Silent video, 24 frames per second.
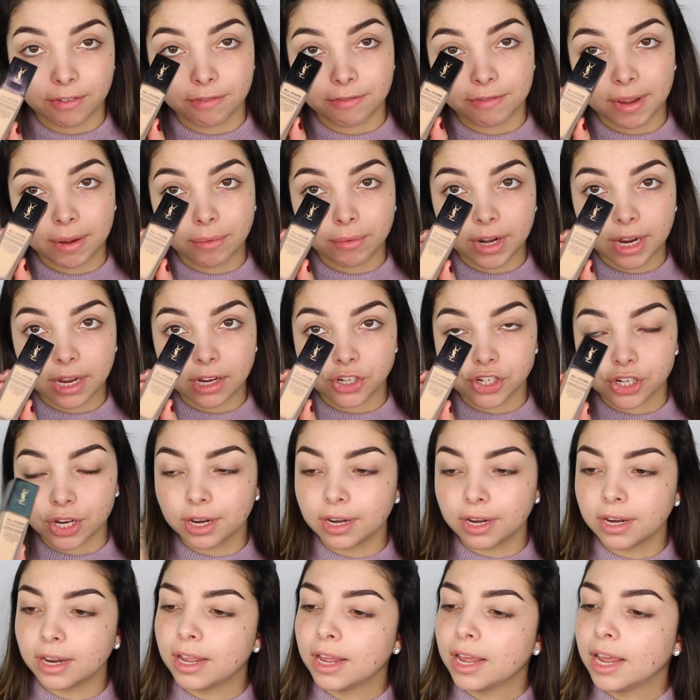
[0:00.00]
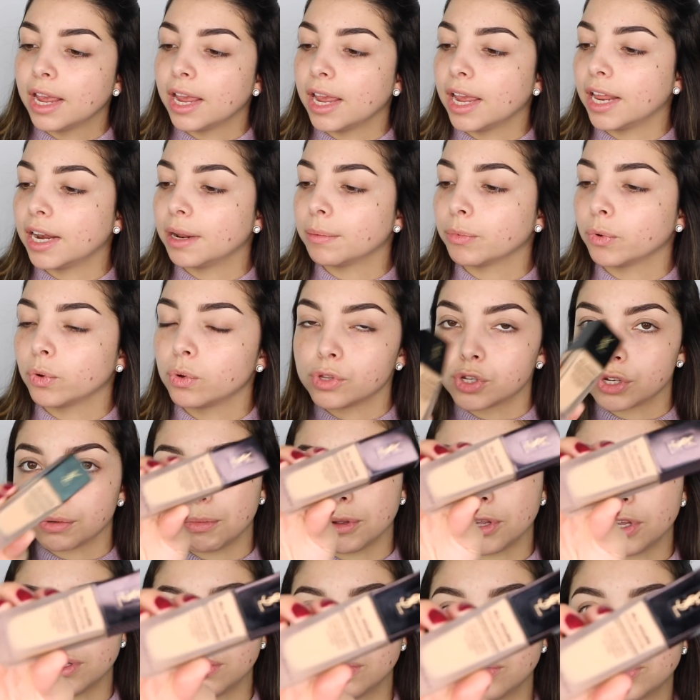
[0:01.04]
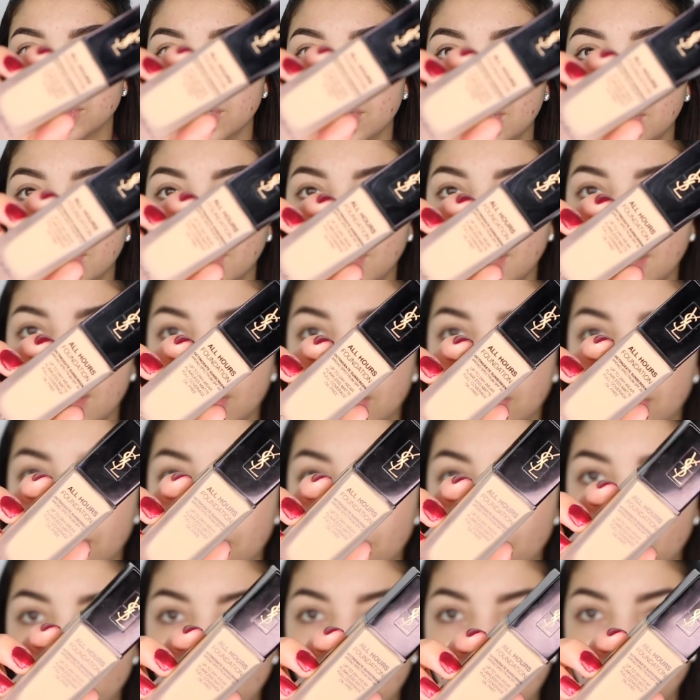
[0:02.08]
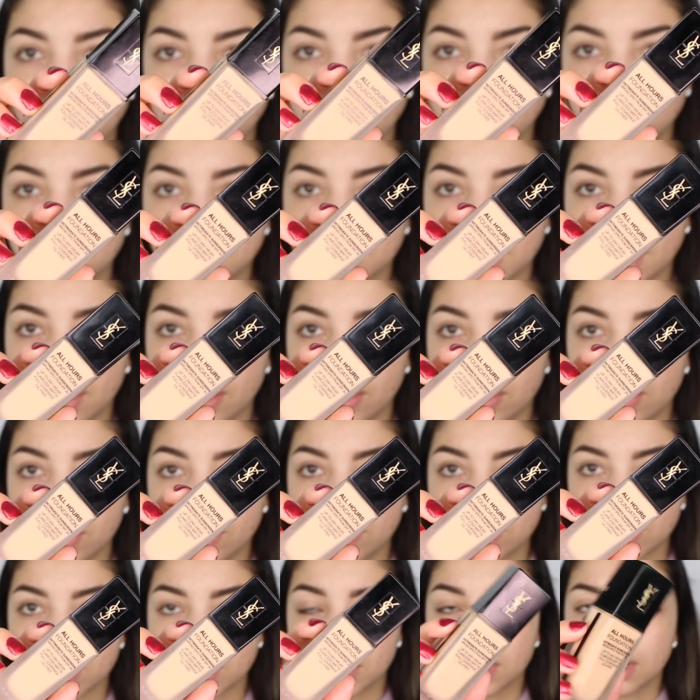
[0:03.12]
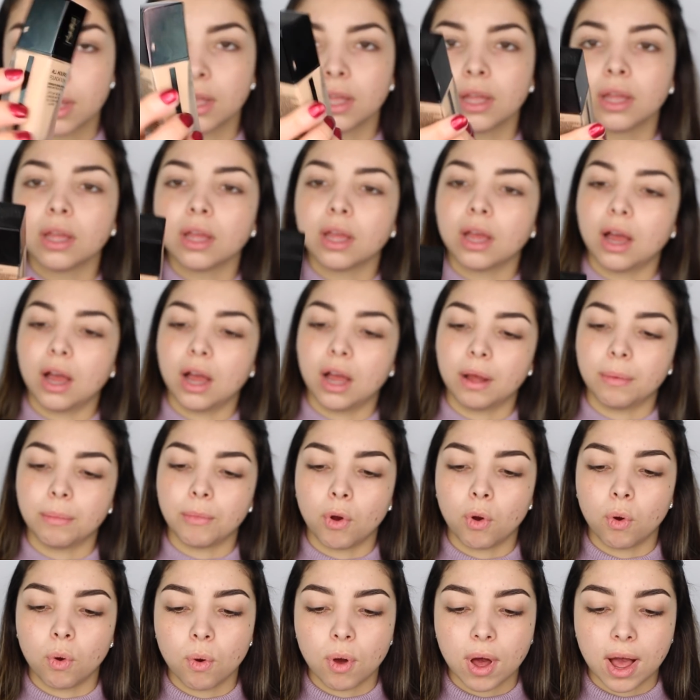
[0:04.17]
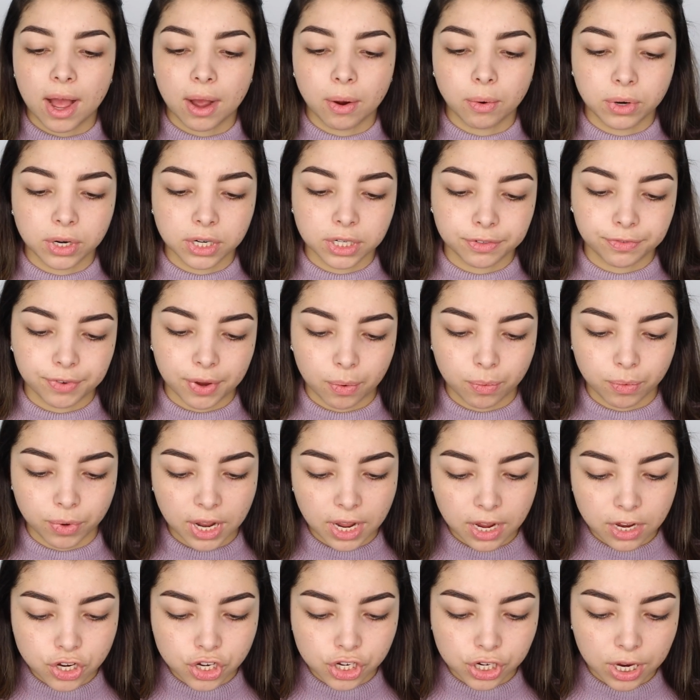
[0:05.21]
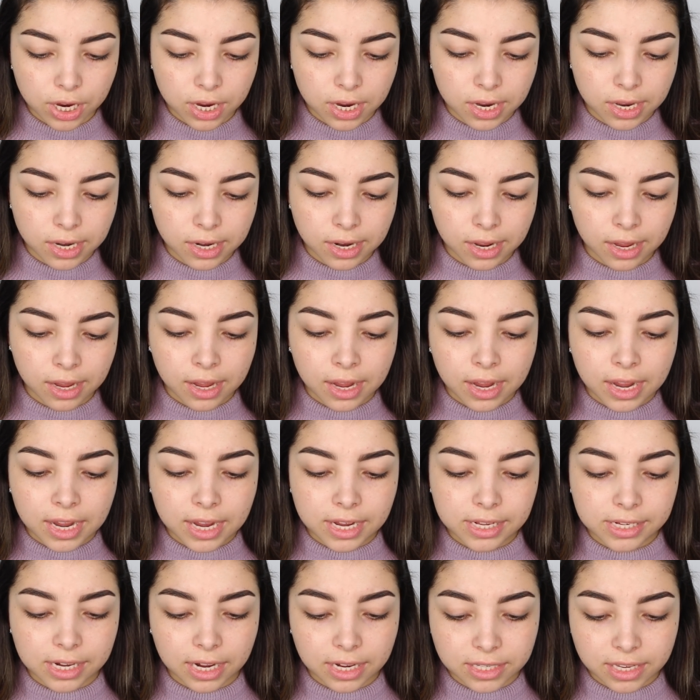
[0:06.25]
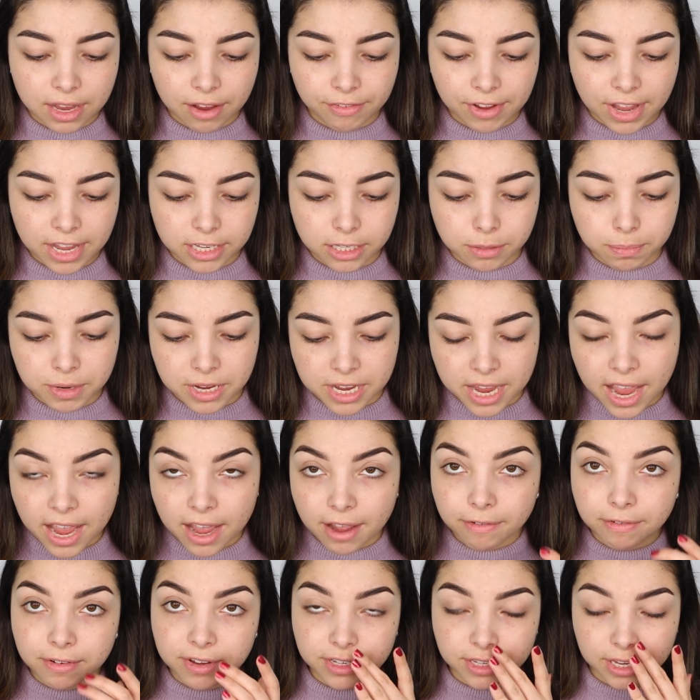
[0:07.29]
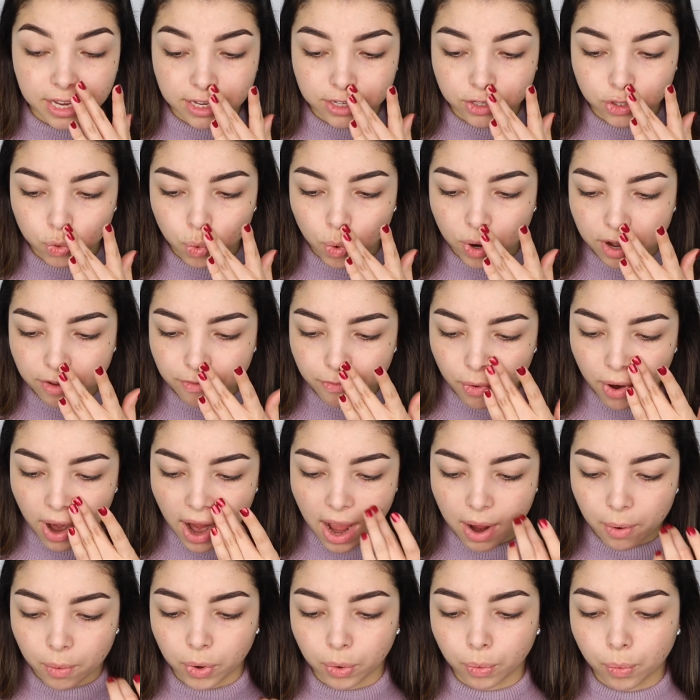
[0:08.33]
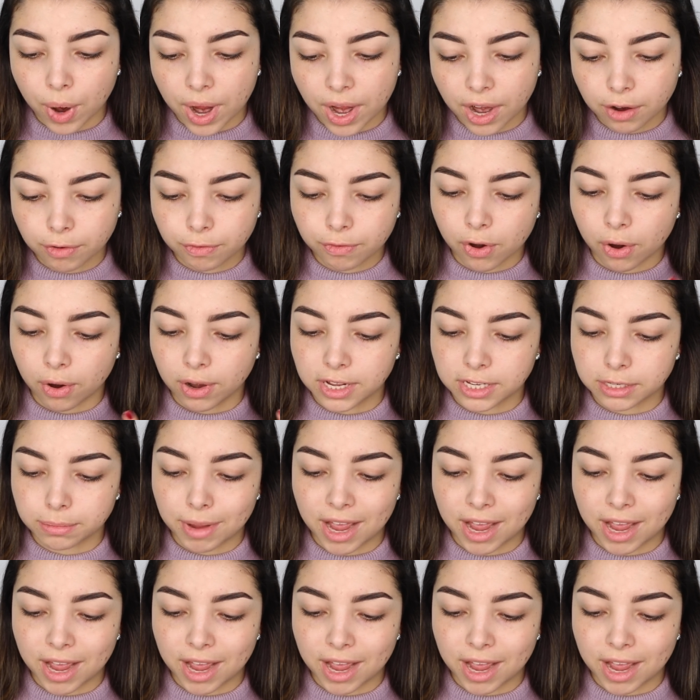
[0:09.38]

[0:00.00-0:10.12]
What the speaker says: foundation, and I'm going to be using the YSL All Hours foundation. It does have SPF. It says 24-hour wear, flawless